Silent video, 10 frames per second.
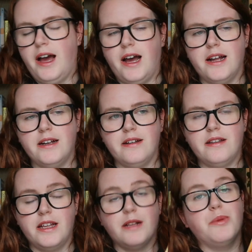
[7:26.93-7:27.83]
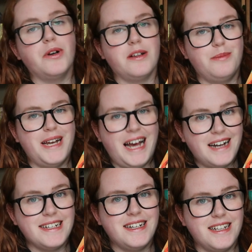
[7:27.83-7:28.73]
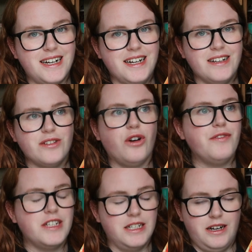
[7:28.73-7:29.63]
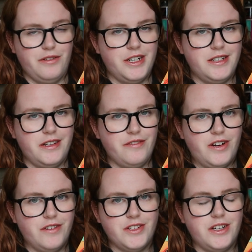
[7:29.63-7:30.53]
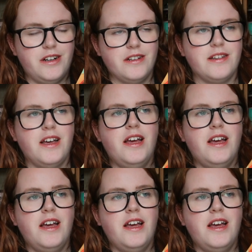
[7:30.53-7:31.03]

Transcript: and this book has been added to that list. Obviously, I rated it 5 stars.